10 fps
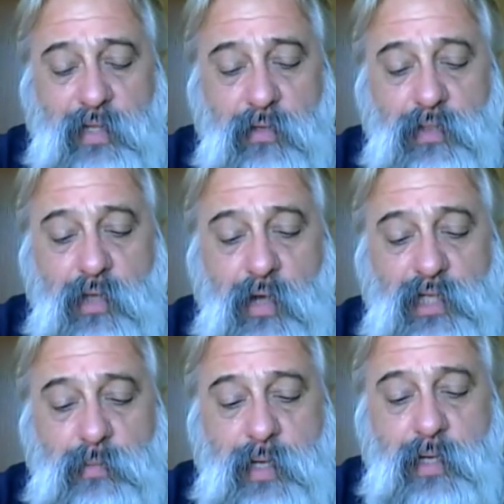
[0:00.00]
those
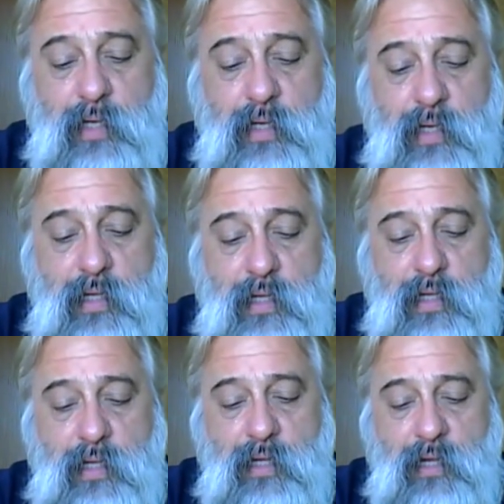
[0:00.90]
cost me
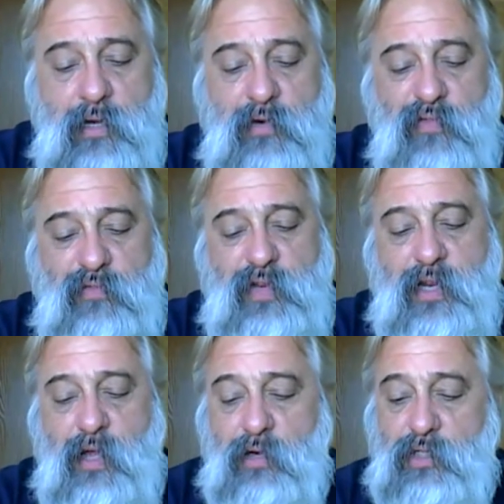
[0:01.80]

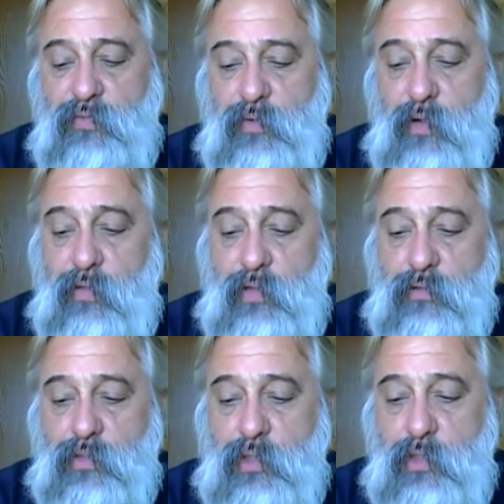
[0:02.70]
$150 for all
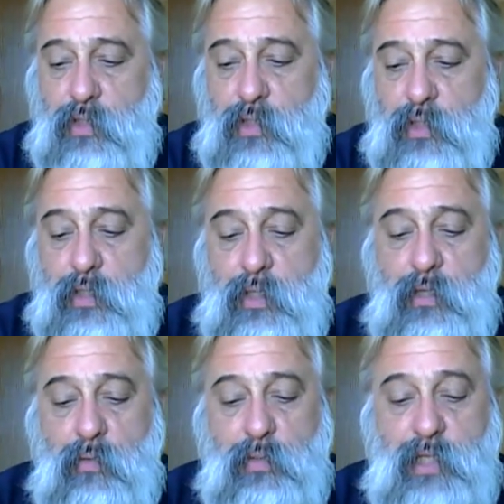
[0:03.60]
those,
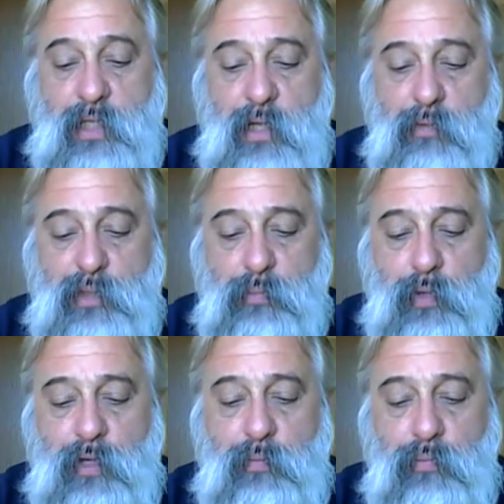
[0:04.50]
which I thought was a
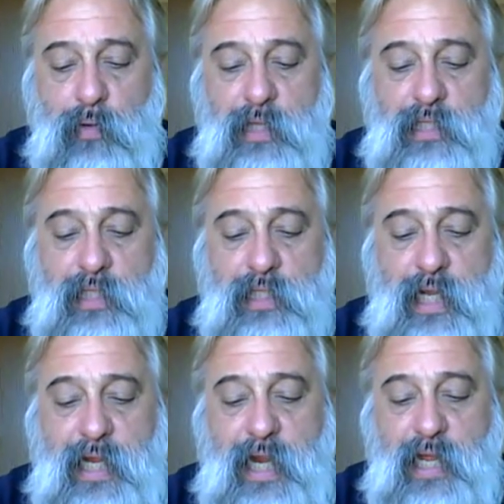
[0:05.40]
pretty good price since
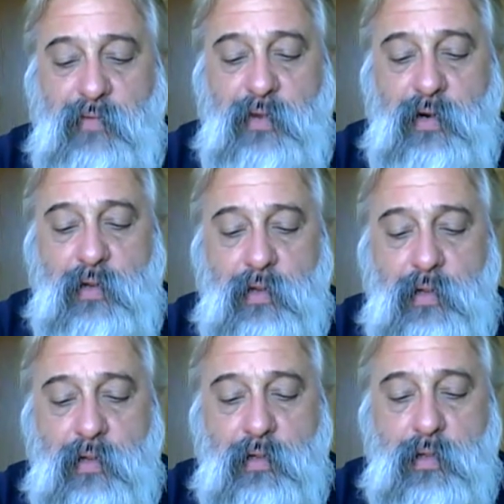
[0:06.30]
I can't even
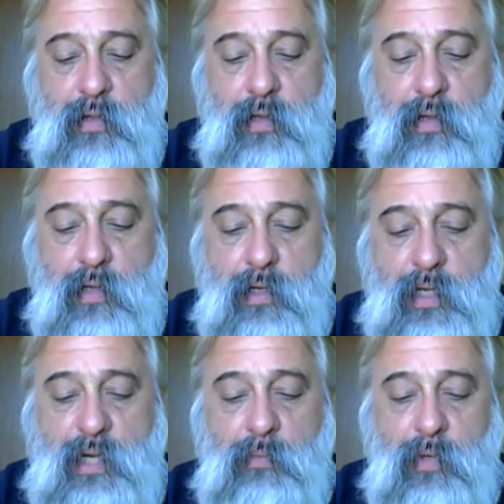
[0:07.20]

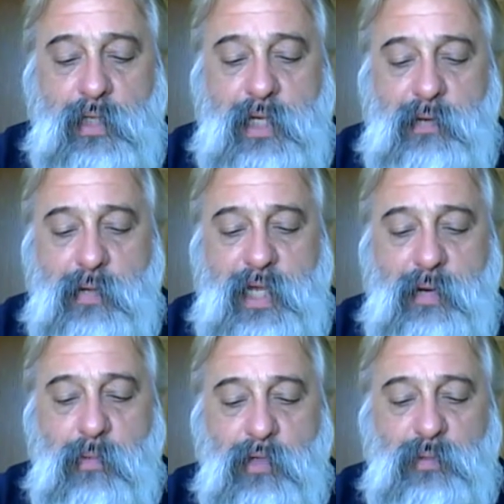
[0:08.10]

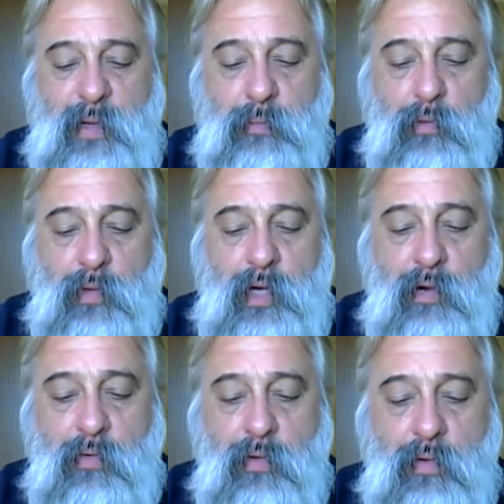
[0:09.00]
get most people, you
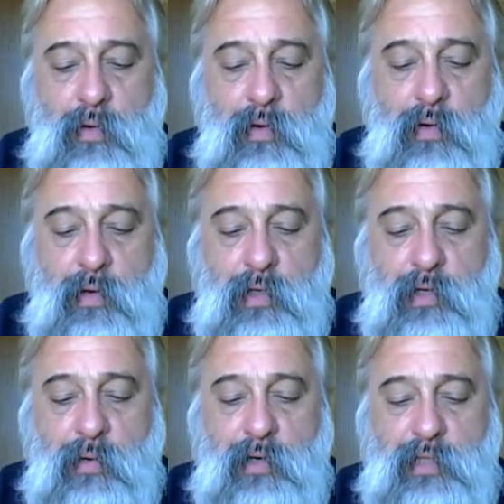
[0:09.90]
know,
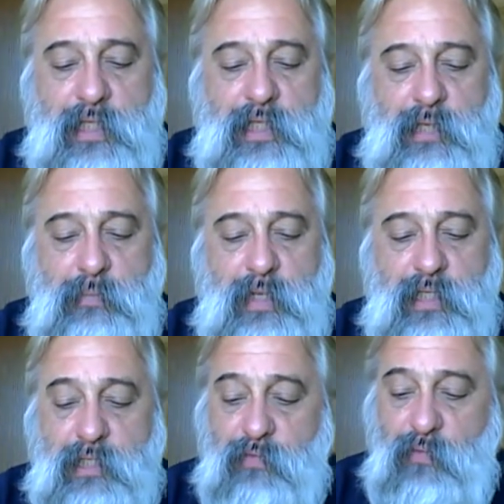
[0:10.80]
260
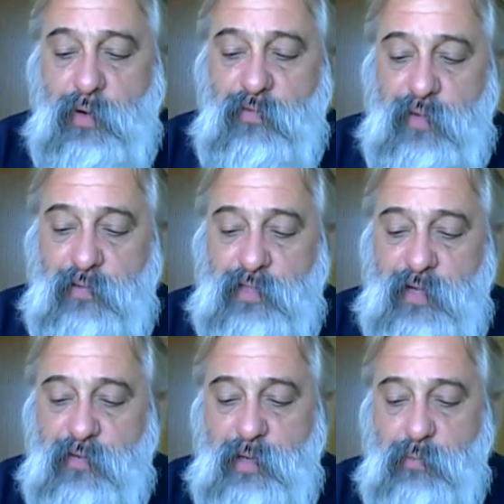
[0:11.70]
pieces of
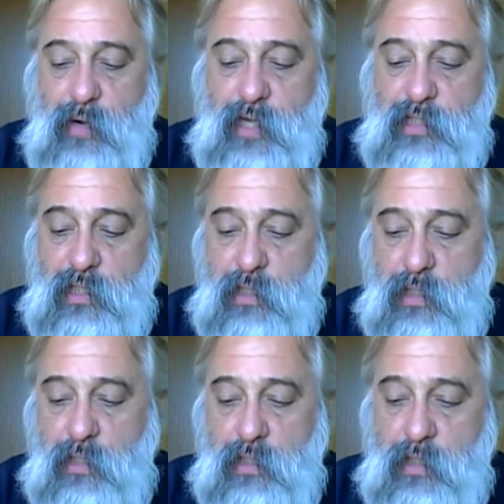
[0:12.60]
4570 brass.
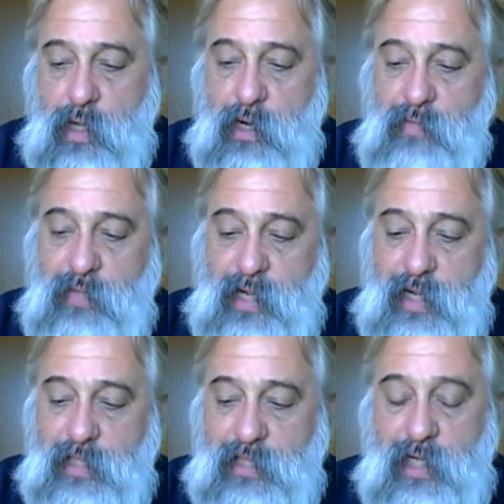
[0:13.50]
I don't even think
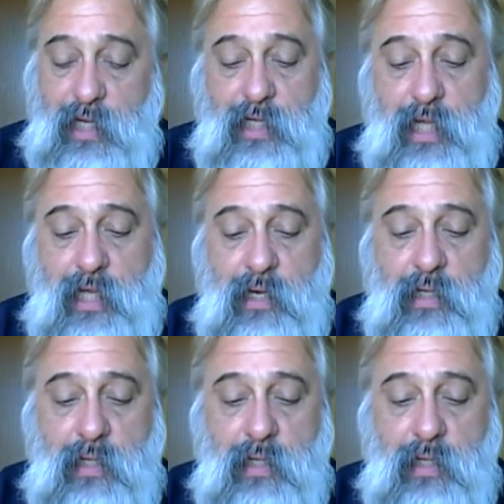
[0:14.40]
I could sell you that.